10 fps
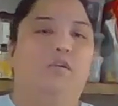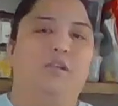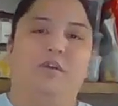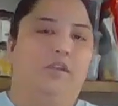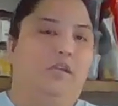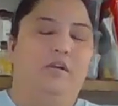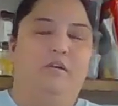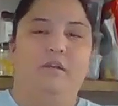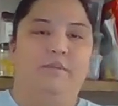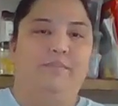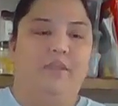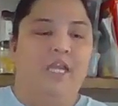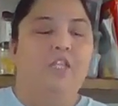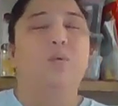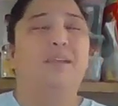no, but
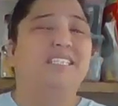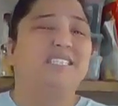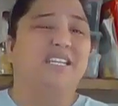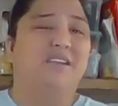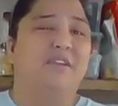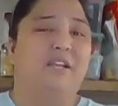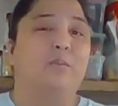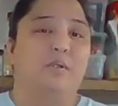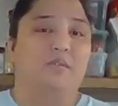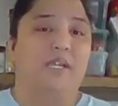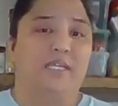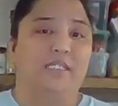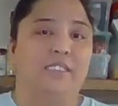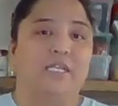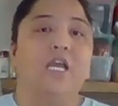no, because it's going to affect the meringues. Right.
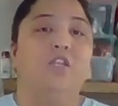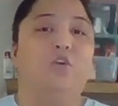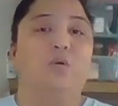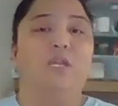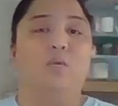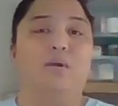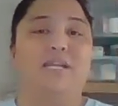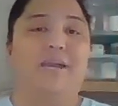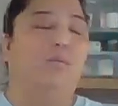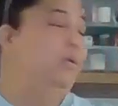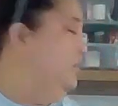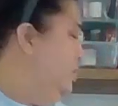The only one I will